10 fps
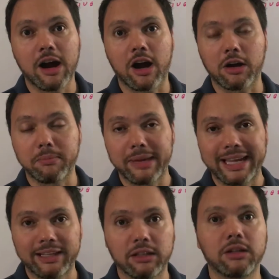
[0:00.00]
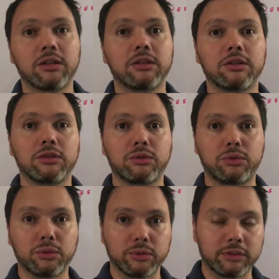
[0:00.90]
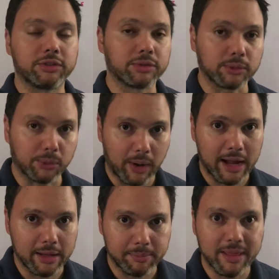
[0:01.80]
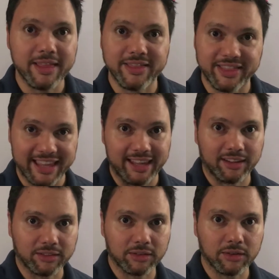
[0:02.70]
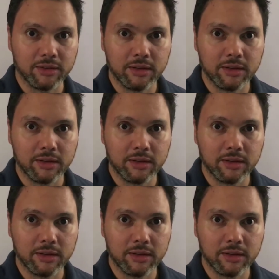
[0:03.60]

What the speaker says: are made to describe things.